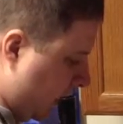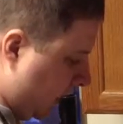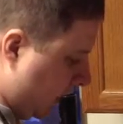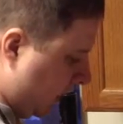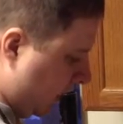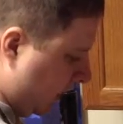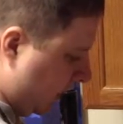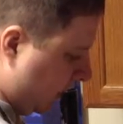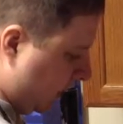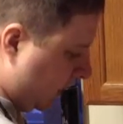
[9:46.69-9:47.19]

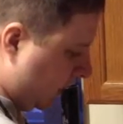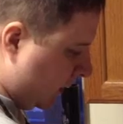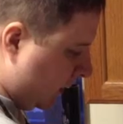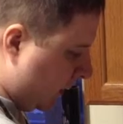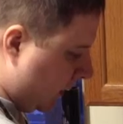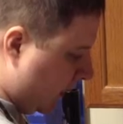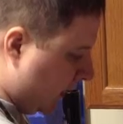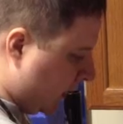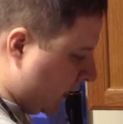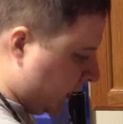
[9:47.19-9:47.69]
jalapeno and
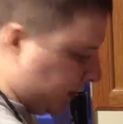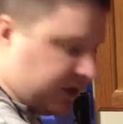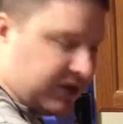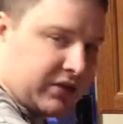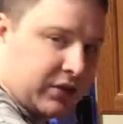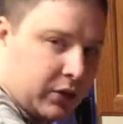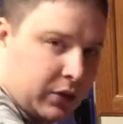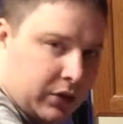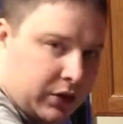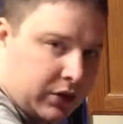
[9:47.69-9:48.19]
garlic is
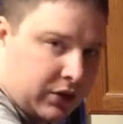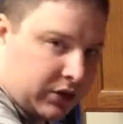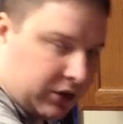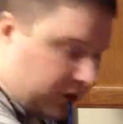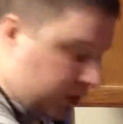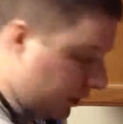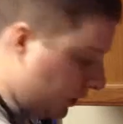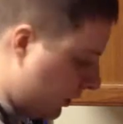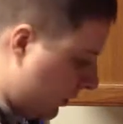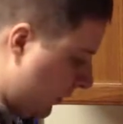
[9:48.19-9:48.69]
so good to
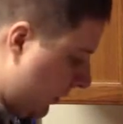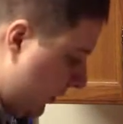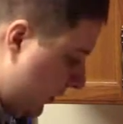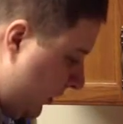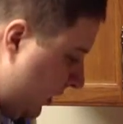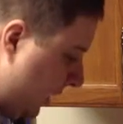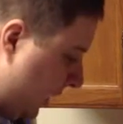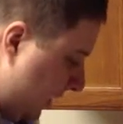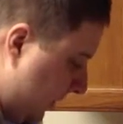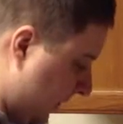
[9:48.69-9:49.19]
cook with
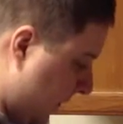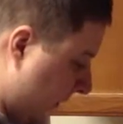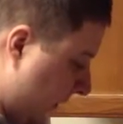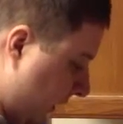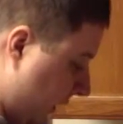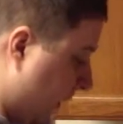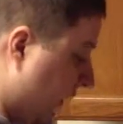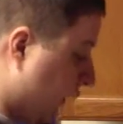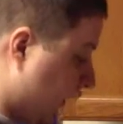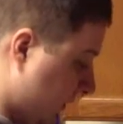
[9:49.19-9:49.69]
that
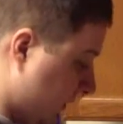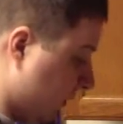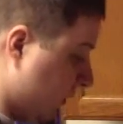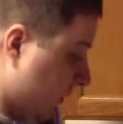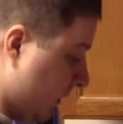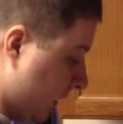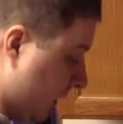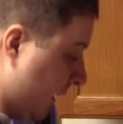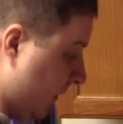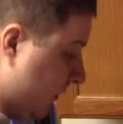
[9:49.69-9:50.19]
this is
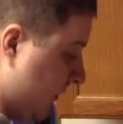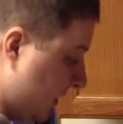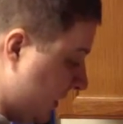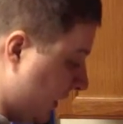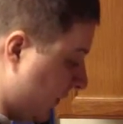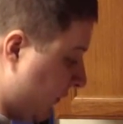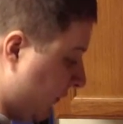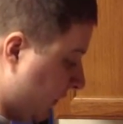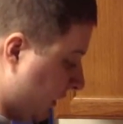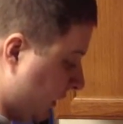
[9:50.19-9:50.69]
one I'm
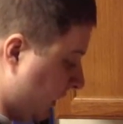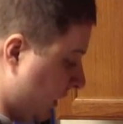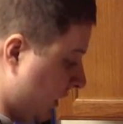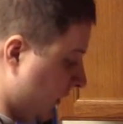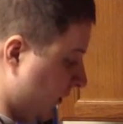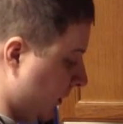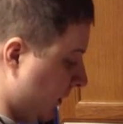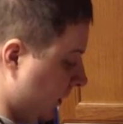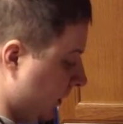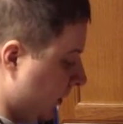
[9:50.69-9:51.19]
definitely
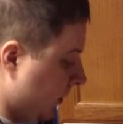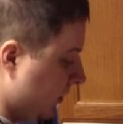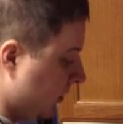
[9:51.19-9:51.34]
keeping.